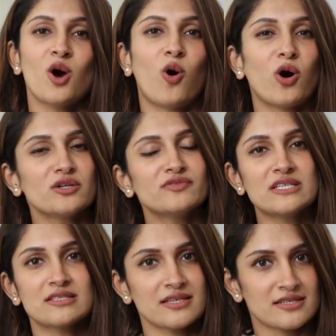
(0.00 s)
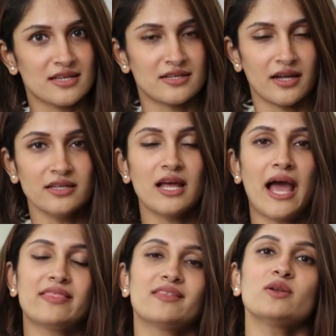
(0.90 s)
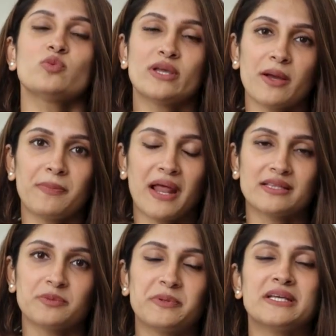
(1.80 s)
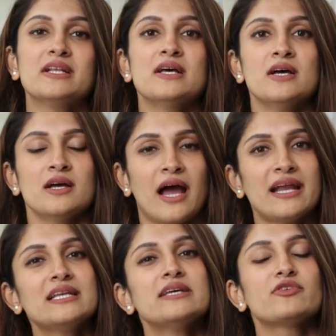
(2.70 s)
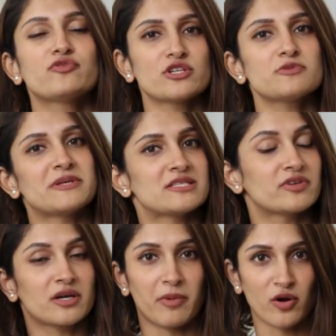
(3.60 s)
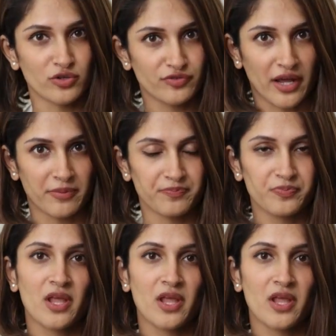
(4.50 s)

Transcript: All of these things are done and then we apply the peel and leave it for a specific amount of time.